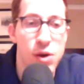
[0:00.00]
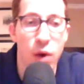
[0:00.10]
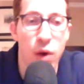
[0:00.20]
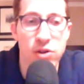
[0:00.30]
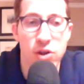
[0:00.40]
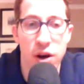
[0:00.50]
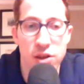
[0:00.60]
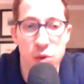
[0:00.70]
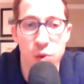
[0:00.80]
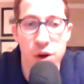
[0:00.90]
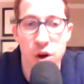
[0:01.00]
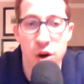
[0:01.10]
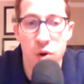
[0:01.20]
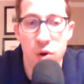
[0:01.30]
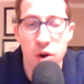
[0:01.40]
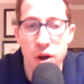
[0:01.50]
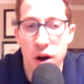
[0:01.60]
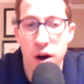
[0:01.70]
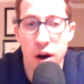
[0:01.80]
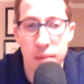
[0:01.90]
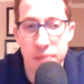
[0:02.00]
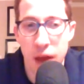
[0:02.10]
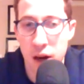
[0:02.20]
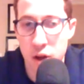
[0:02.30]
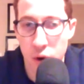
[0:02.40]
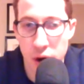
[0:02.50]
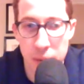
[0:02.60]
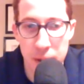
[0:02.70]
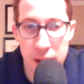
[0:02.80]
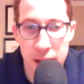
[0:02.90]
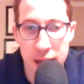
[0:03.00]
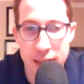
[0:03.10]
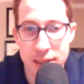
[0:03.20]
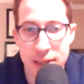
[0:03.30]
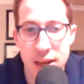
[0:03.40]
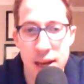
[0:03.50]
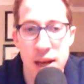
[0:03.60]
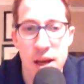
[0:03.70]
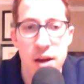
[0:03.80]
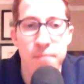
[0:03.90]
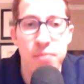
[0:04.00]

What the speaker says: Meanwhile, Dawson, we know, out of Glory MMA in Kansas City,